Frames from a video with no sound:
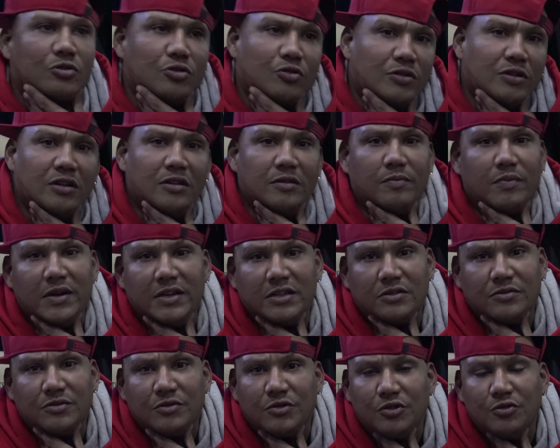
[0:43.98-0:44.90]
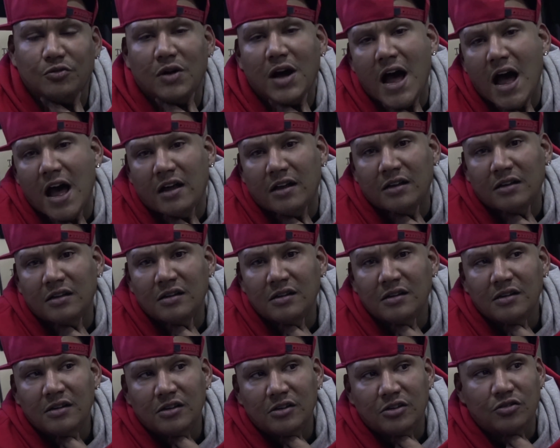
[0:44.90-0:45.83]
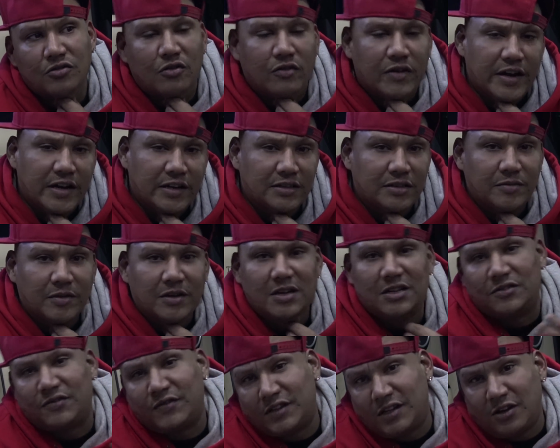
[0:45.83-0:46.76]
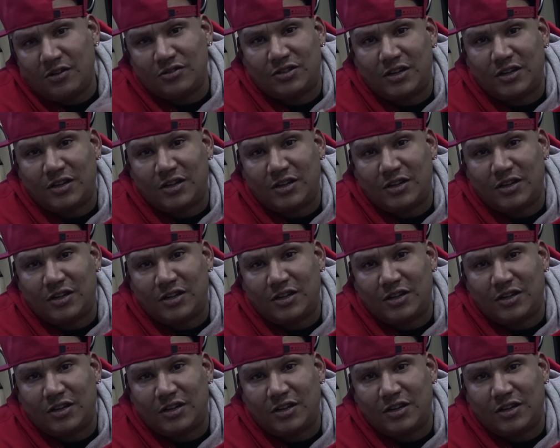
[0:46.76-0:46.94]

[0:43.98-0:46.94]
to another place. It was too hot, too crazy, because Fidel